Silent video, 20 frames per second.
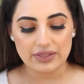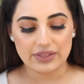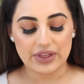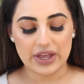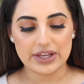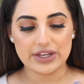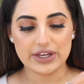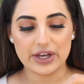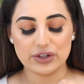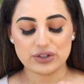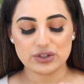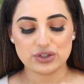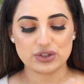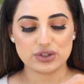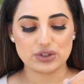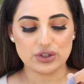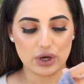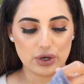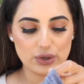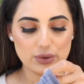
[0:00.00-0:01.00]
They are
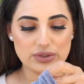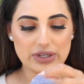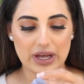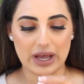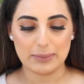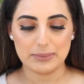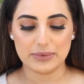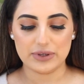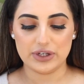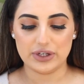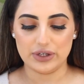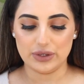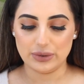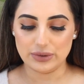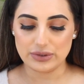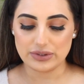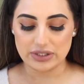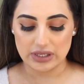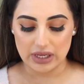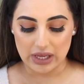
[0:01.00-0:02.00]
so damn
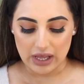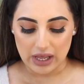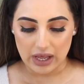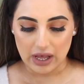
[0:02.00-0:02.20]
cute.